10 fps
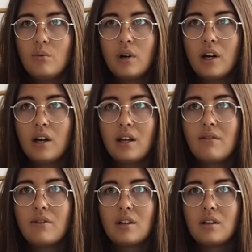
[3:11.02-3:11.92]
where
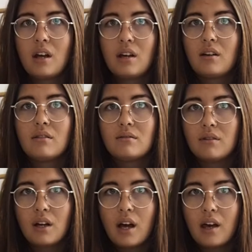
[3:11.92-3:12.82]
even like
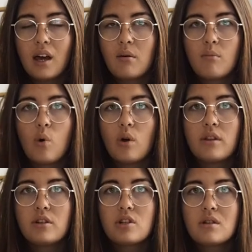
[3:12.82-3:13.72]
I get more
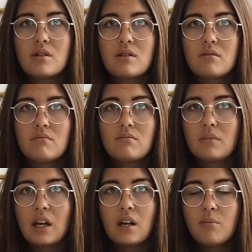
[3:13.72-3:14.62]
than just
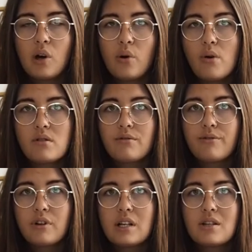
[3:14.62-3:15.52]
getting my oils for
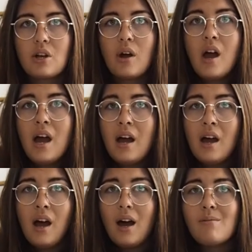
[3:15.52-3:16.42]
free. So
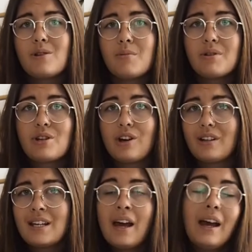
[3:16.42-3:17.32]
I'm super
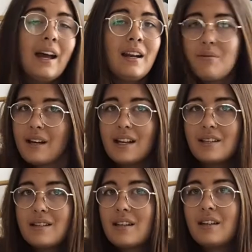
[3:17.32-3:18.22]
stoked.
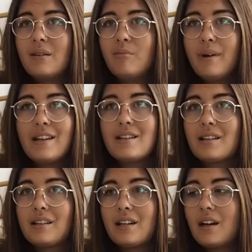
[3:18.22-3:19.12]
Anyways,
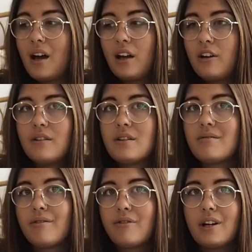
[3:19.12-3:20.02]
basically I got
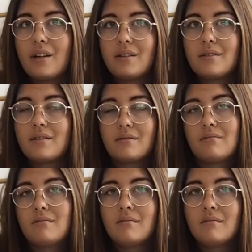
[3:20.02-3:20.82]
this for free because